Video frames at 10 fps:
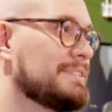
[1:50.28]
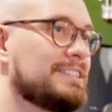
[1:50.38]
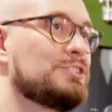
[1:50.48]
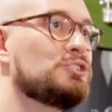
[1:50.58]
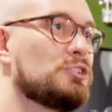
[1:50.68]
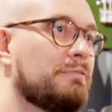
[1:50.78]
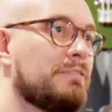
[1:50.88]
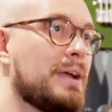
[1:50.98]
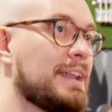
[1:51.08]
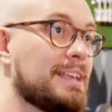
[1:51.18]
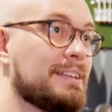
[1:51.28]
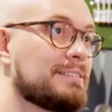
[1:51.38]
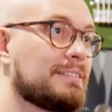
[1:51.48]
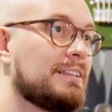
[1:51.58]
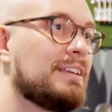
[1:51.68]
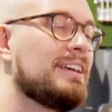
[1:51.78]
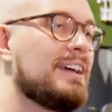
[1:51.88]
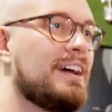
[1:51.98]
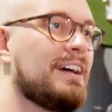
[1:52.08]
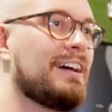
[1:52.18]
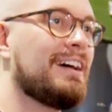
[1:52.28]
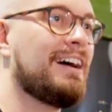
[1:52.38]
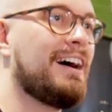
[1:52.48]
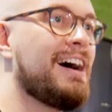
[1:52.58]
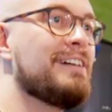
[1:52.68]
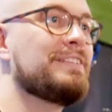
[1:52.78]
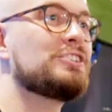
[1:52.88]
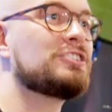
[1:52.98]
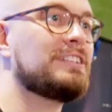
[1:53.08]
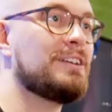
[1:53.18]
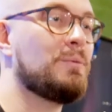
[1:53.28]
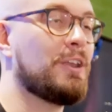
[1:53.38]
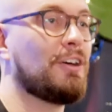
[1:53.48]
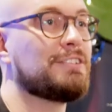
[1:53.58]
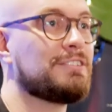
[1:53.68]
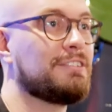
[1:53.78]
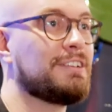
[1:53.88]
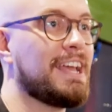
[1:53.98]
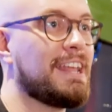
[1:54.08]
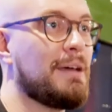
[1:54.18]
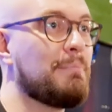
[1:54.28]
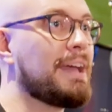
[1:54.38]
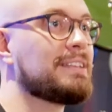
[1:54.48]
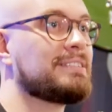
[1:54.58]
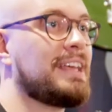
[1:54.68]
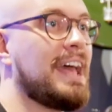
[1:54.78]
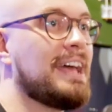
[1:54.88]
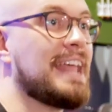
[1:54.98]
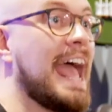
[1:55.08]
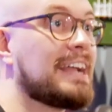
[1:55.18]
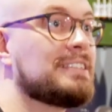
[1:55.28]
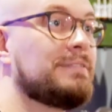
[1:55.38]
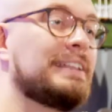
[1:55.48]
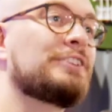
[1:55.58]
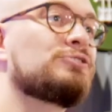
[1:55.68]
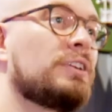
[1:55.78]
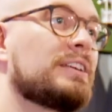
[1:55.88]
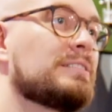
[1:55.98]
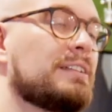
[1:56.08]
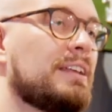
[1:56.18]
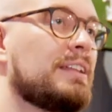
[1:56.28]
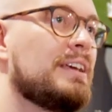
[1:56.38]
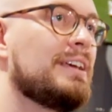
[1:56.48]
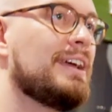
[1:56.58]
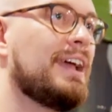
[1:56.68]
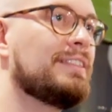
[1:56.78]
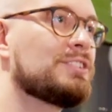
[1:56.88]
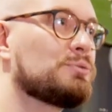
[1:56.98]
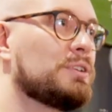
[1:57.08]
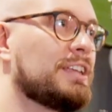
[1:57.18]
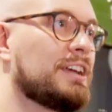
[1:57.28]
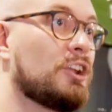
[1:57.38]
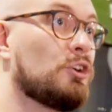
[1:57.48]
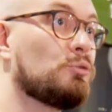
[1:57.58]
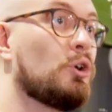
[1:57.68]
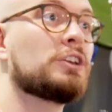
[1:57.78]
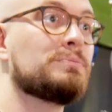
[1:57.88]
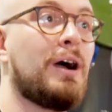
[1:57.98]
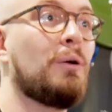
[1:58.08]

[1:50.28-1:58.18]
Did the job for many years. I eventually went on to get a bass that had active electronics in it. And this really kind of rocked my